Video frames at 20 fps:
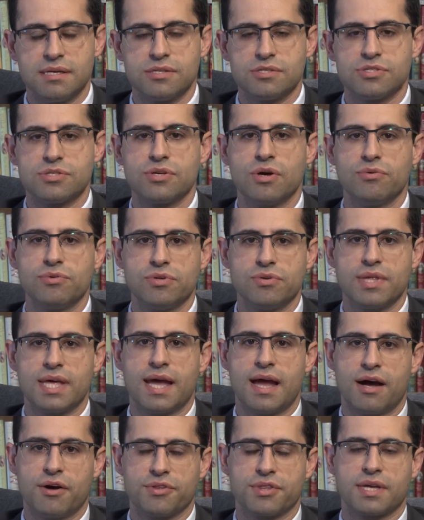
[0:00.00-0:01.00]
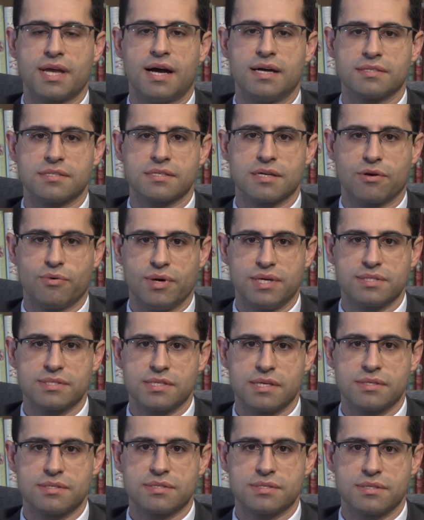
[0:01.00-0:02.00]
so do the health
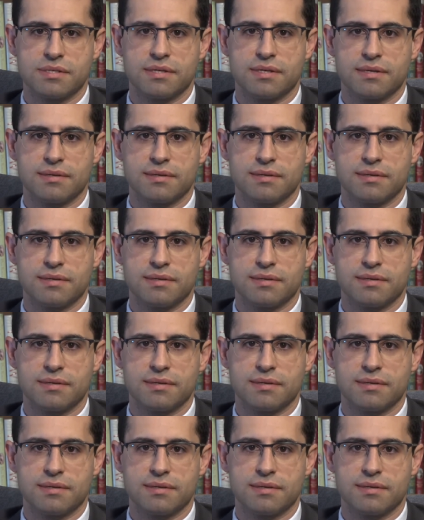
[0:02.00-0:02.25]
consequences.